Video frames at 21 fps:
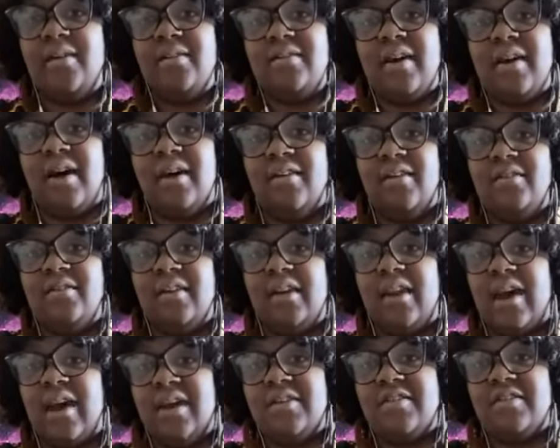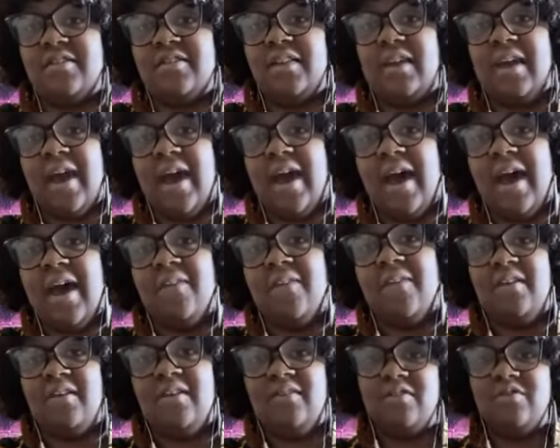cantatas that actually had
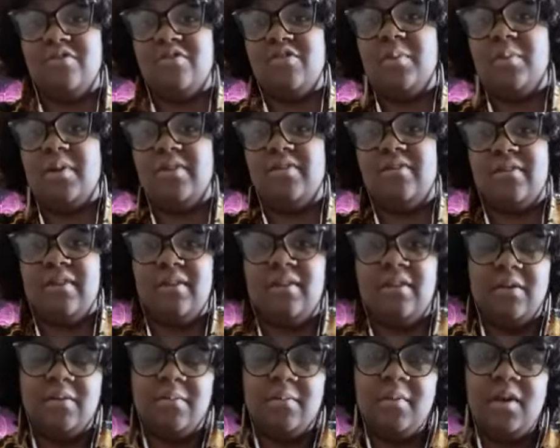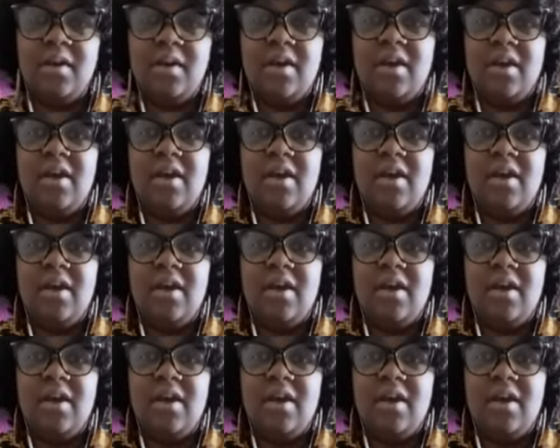these instruments in them.